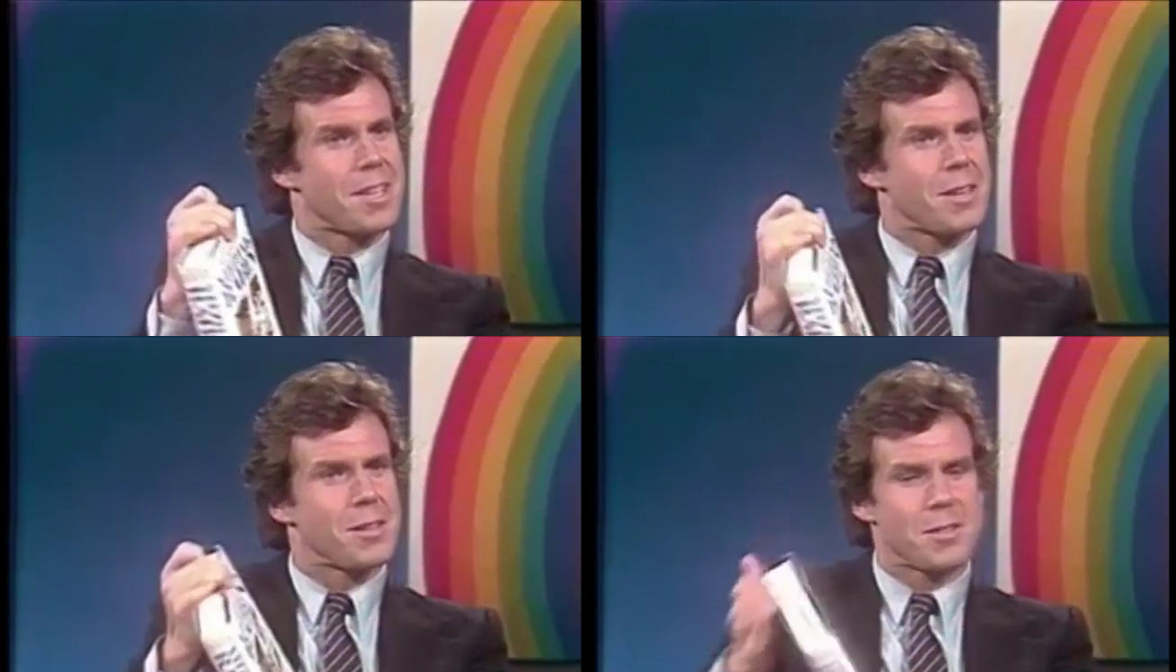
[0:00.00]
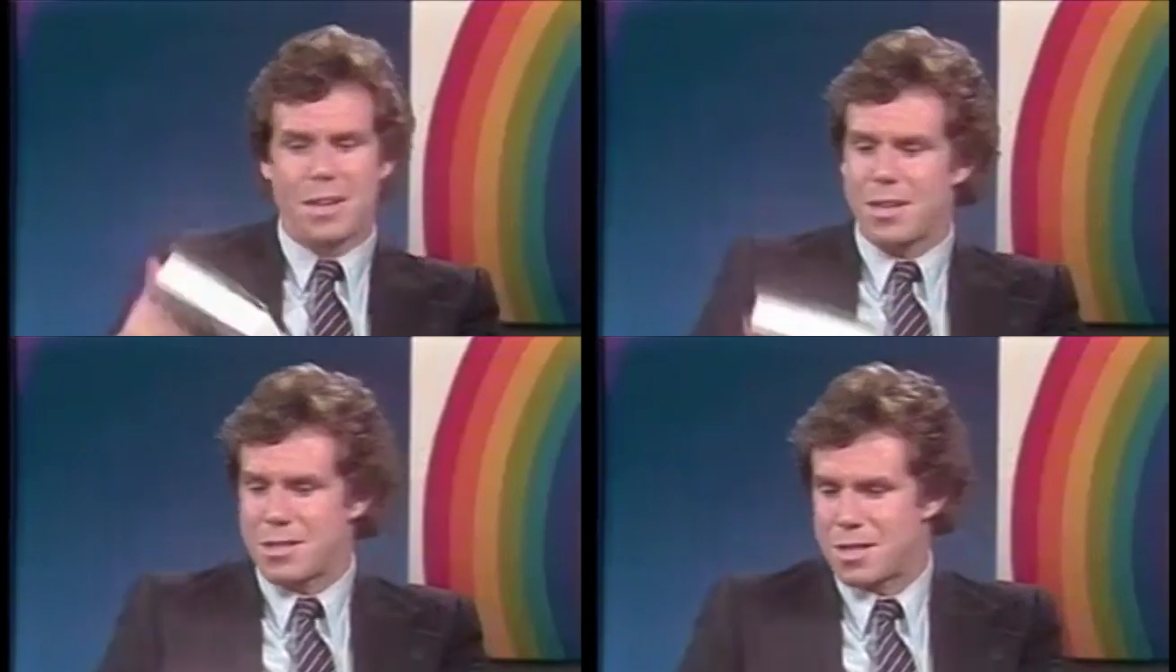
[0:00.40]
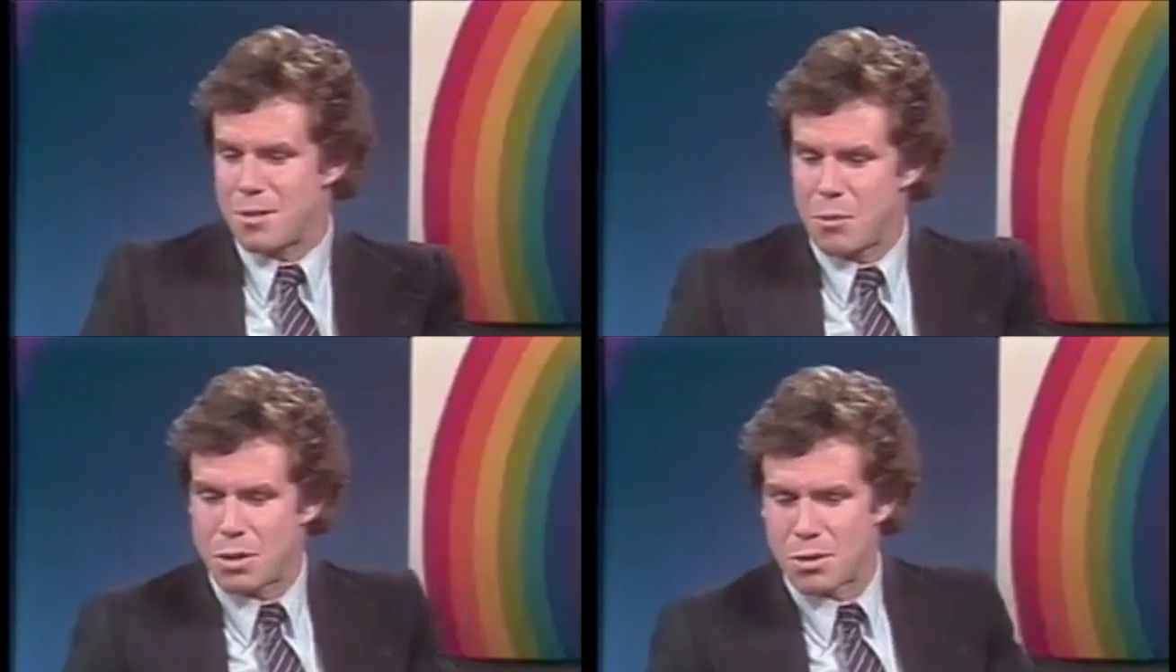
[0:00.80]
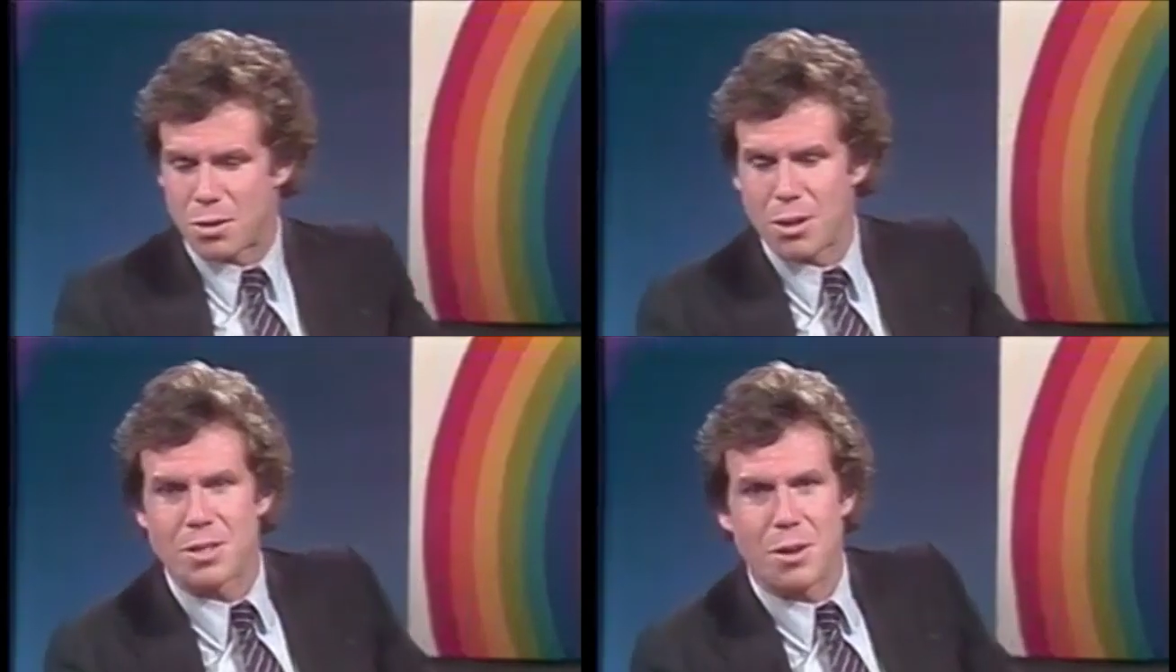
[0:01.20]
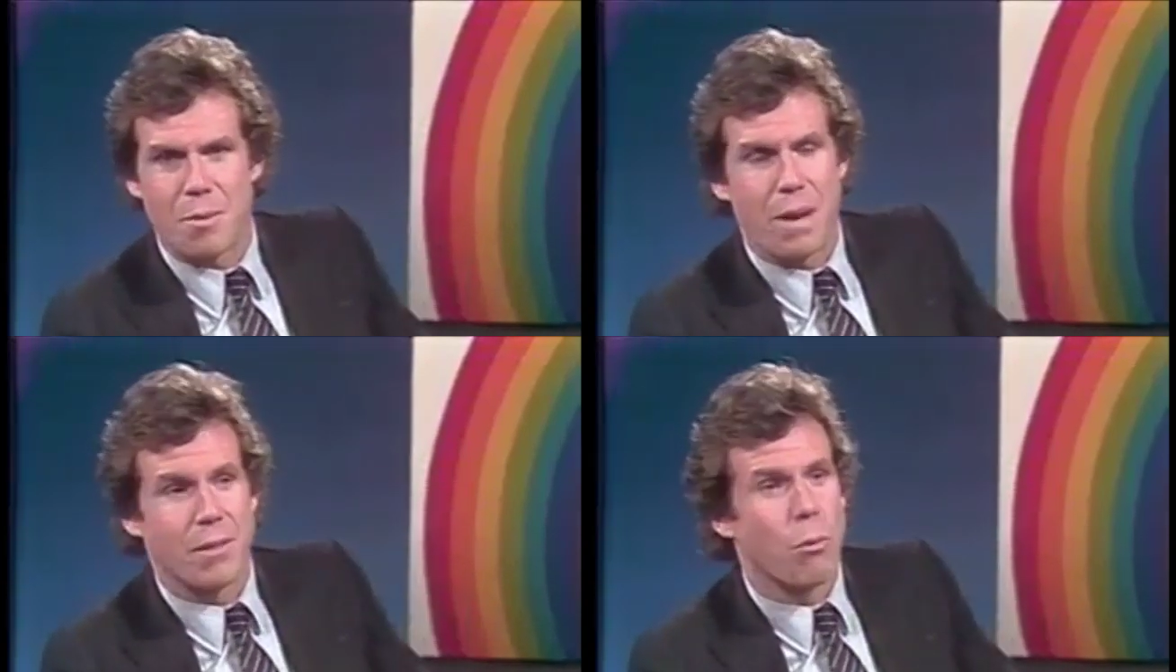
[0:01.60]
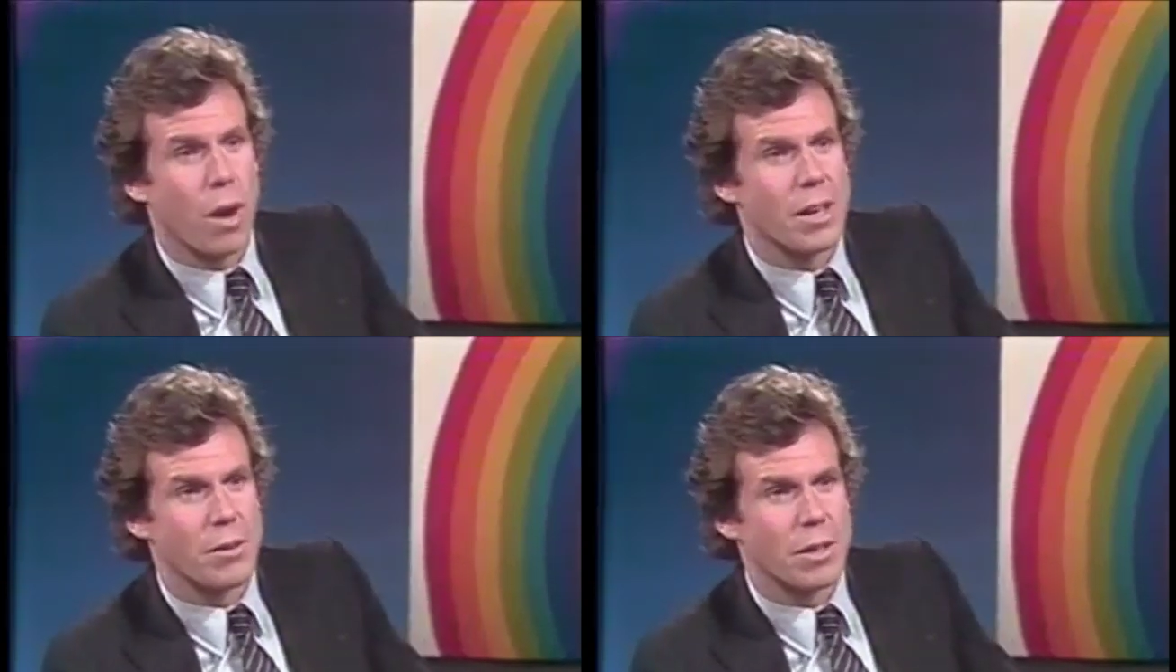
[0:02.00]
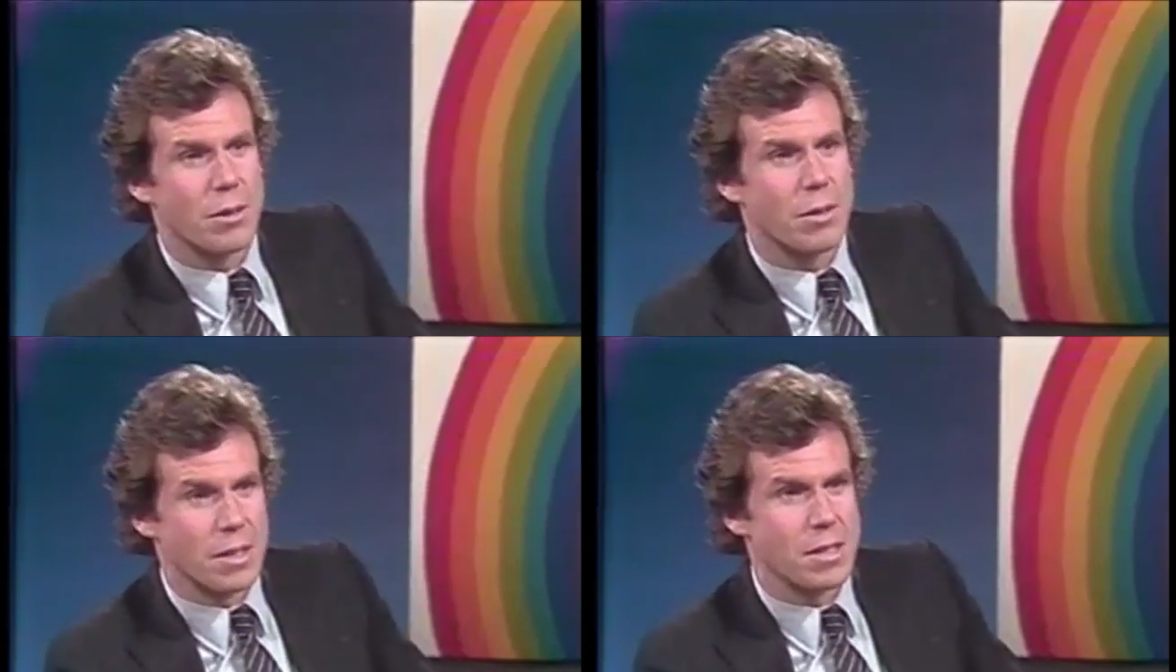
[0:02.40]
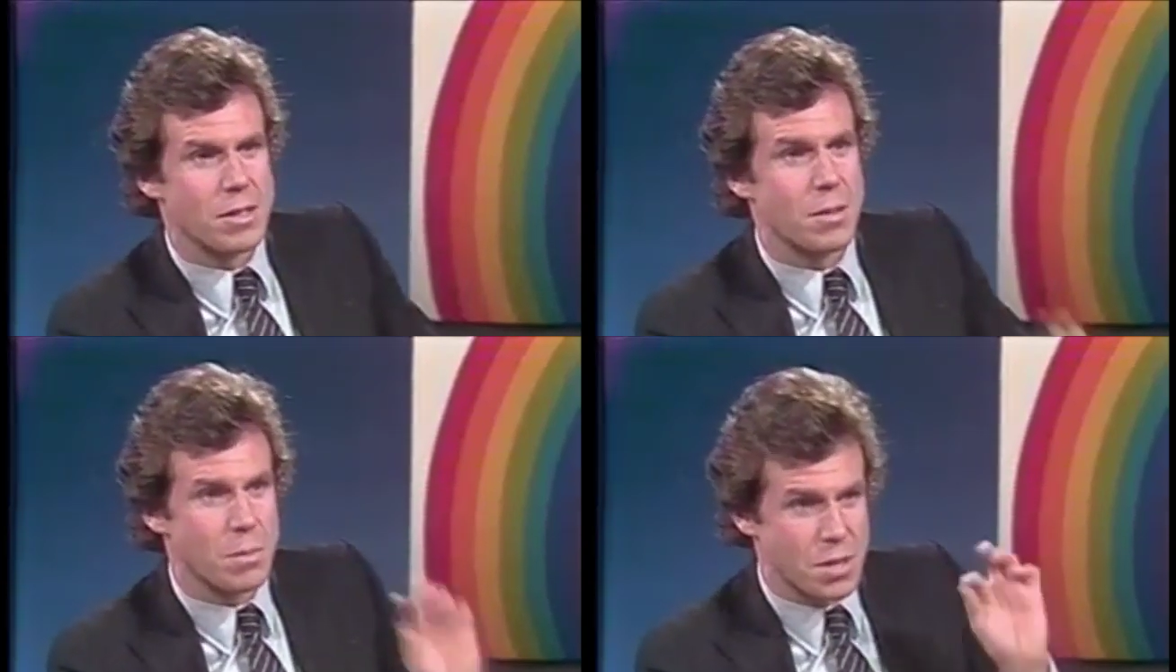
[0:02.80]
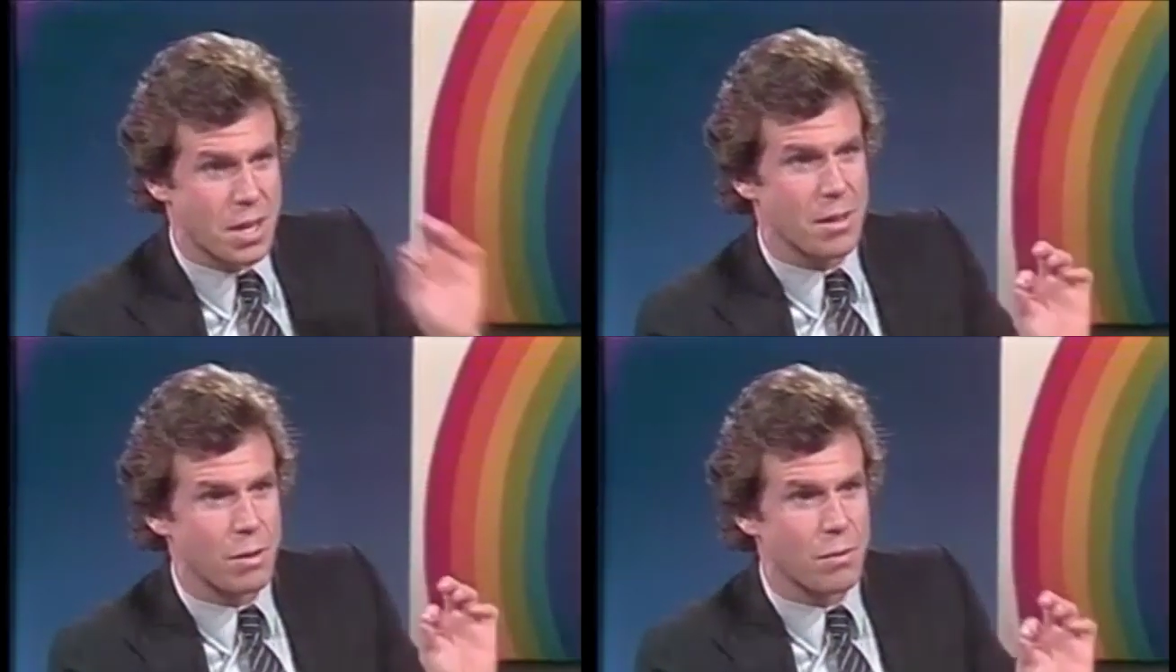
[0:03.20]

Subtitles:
And stream of consciousness, tell us what your thoughts are about